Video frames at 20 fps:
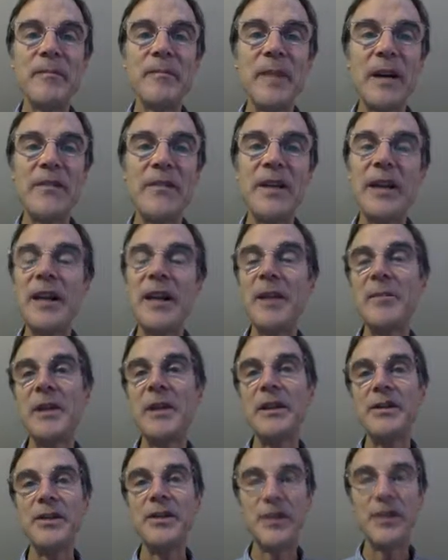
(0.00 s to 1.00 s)
of the
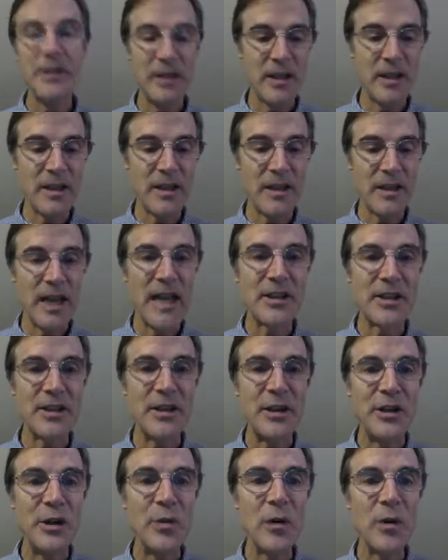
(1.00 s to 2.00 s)
image uh, as a
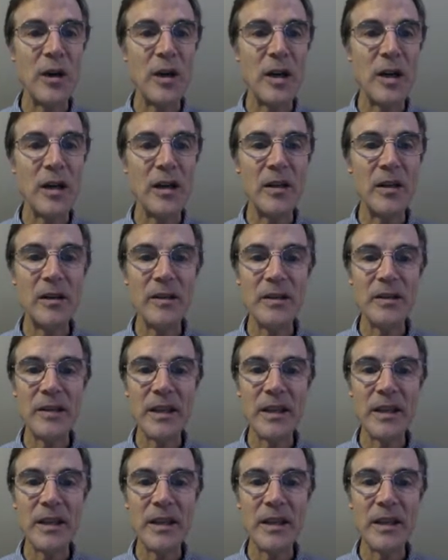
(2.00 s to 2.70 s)
URL.